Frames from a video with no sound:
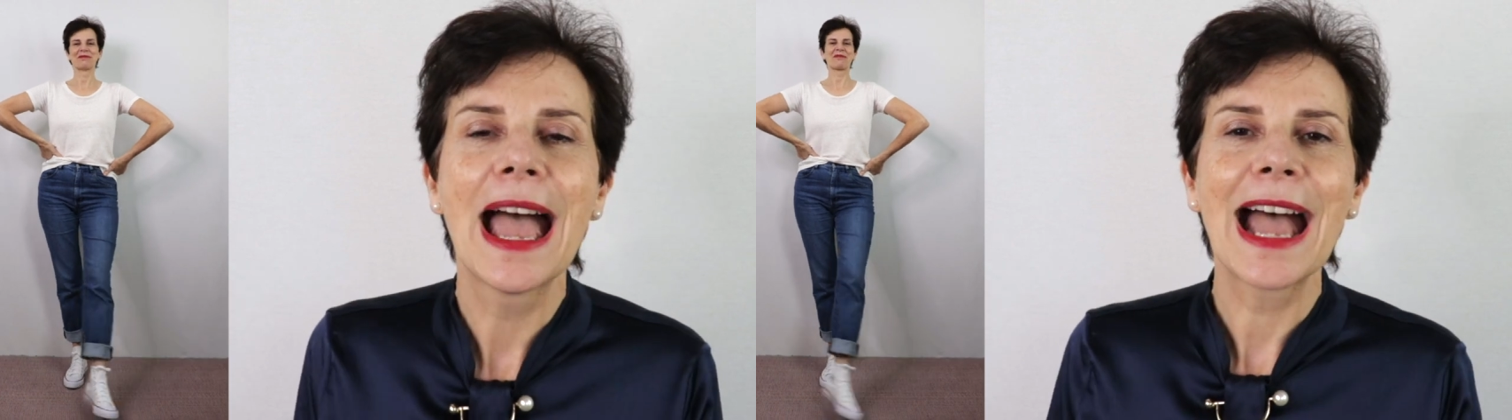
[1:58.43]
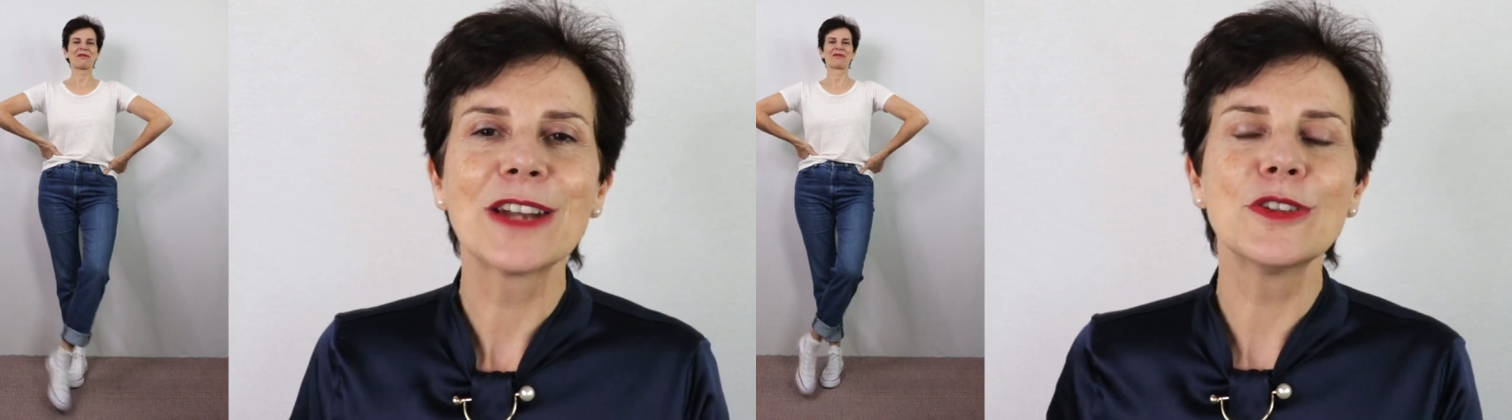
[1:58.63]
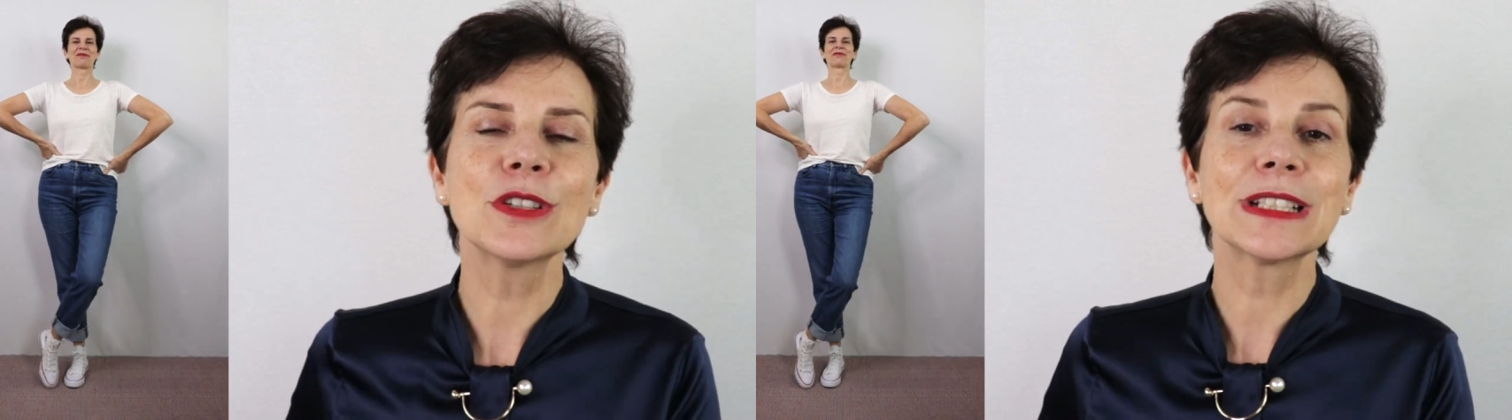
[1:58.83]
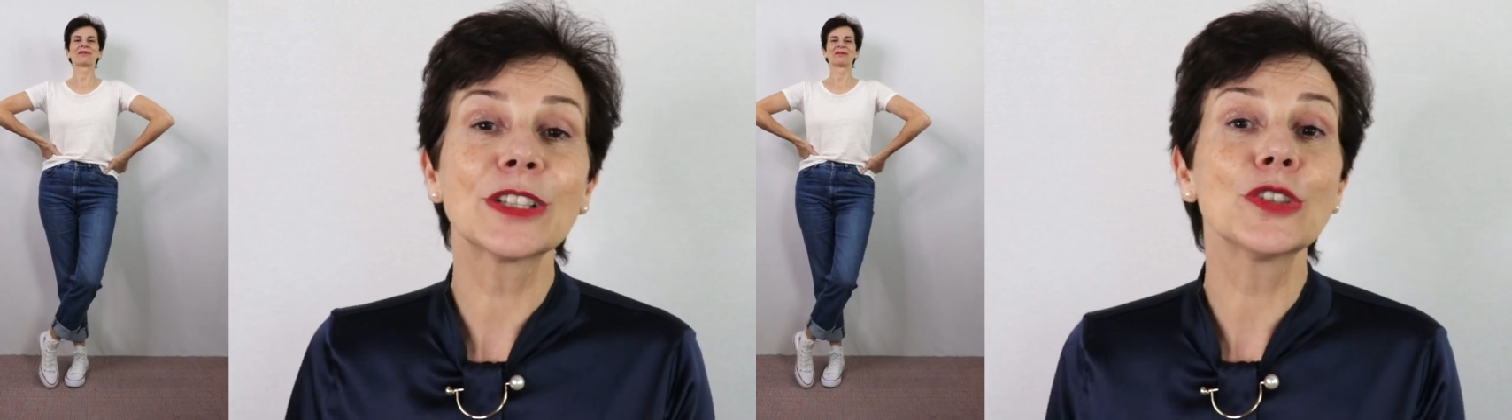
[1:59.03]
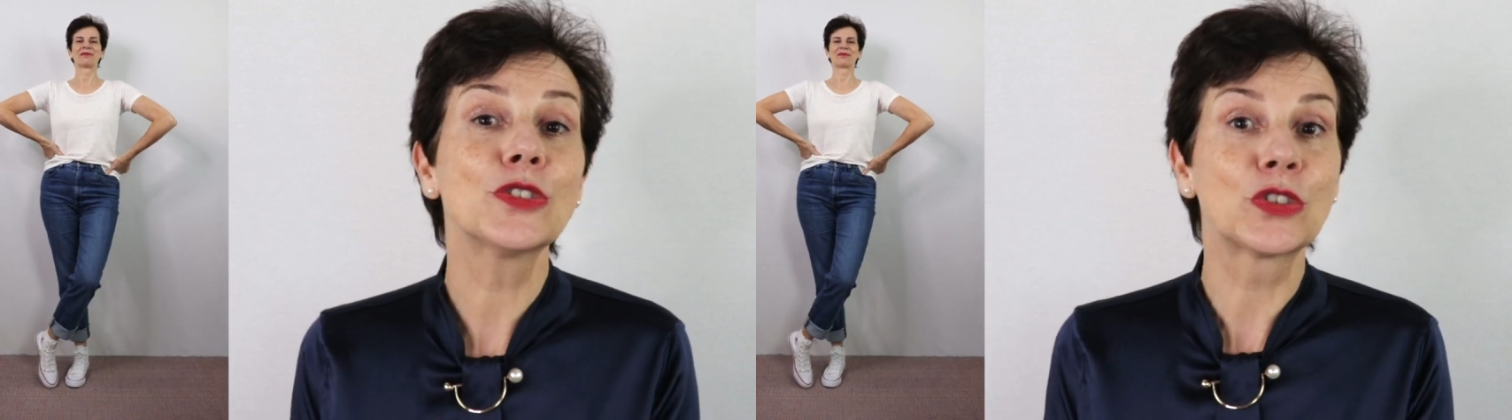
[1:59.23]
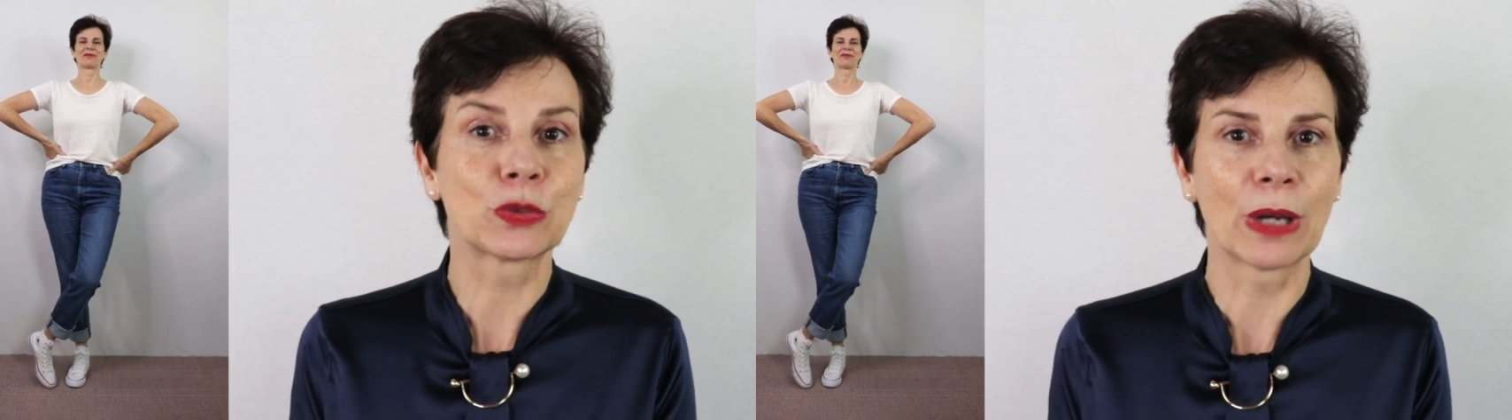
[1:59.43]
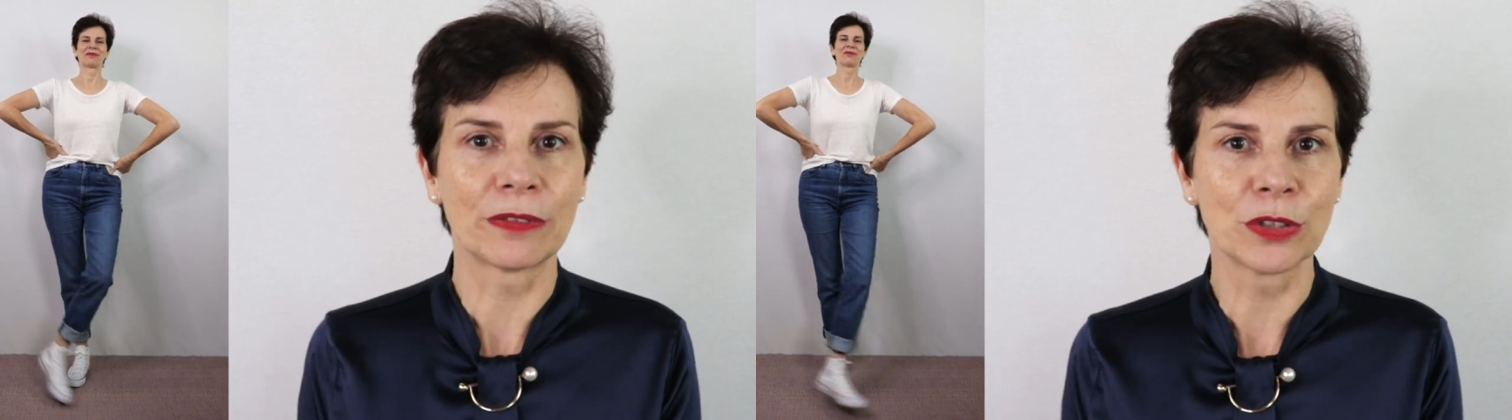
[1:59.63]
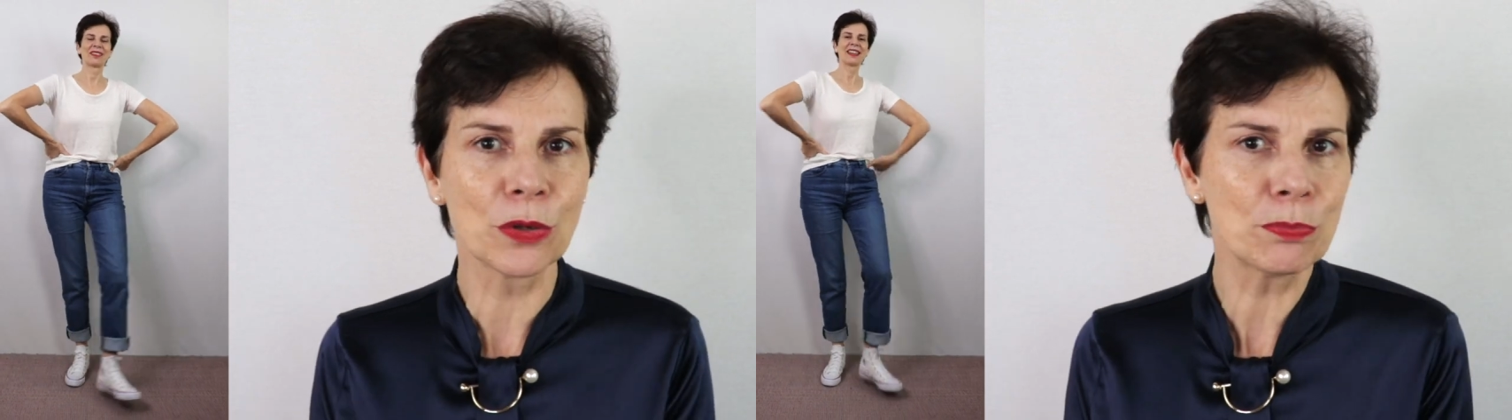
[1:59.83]
I look like a
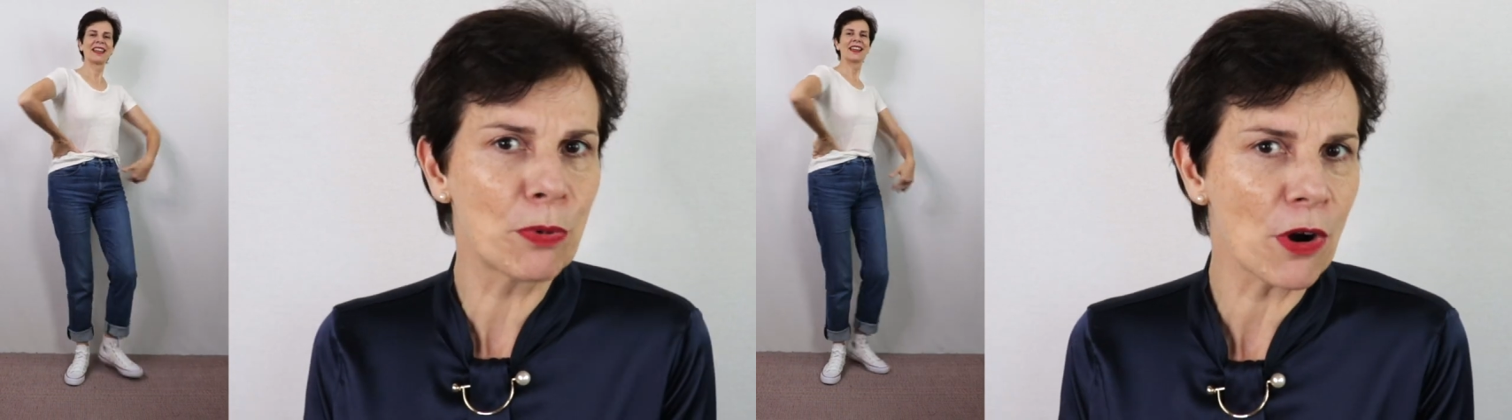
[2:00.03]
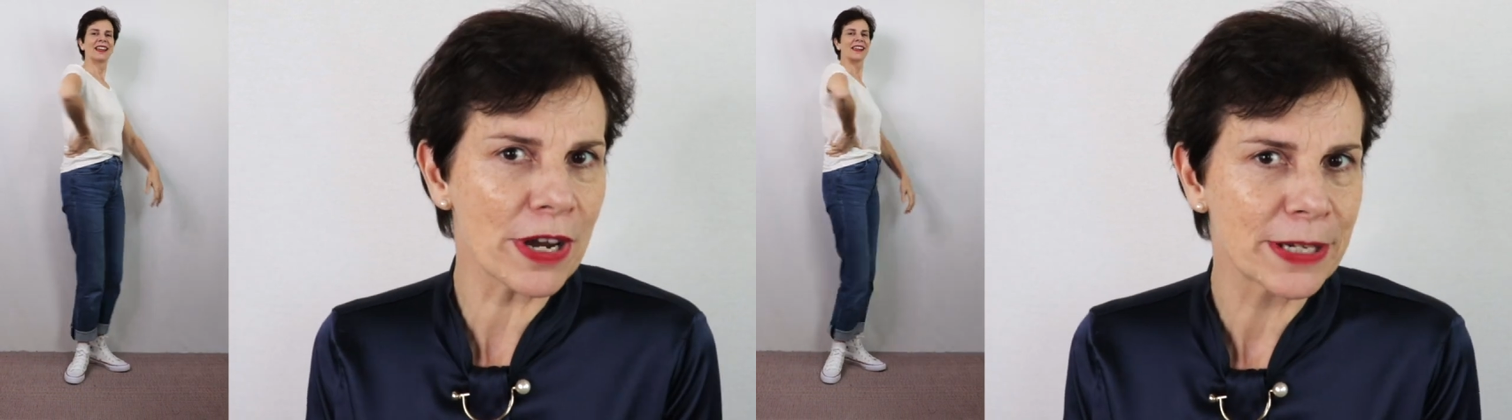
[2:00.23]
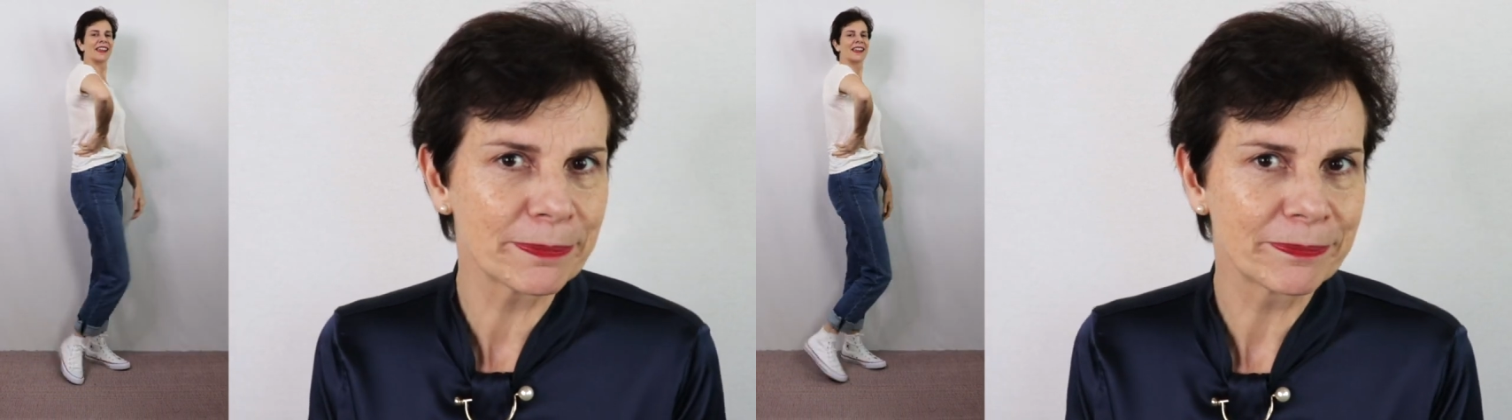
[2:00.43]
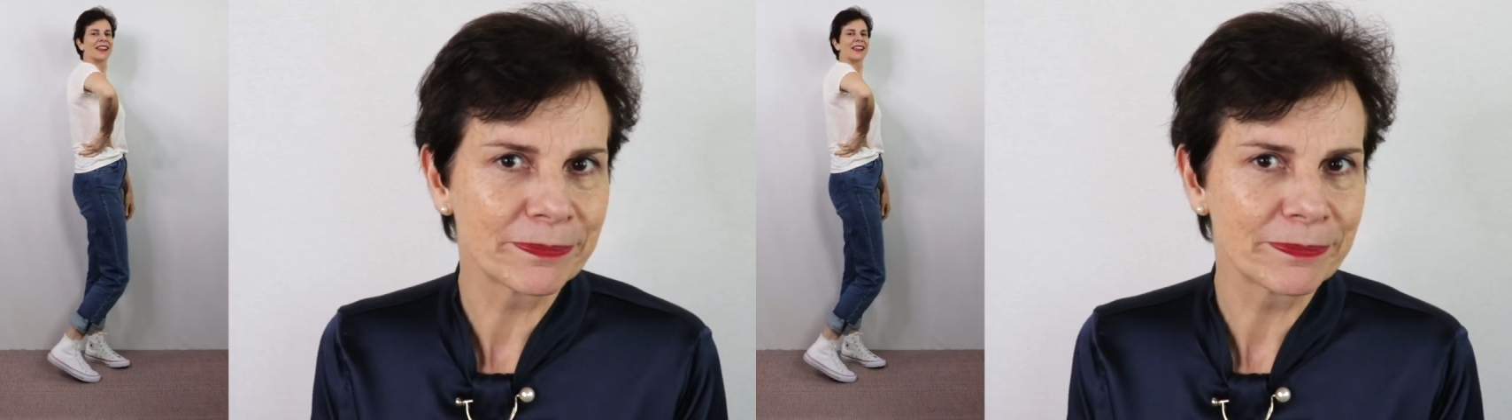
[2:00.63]
twelve year old boy.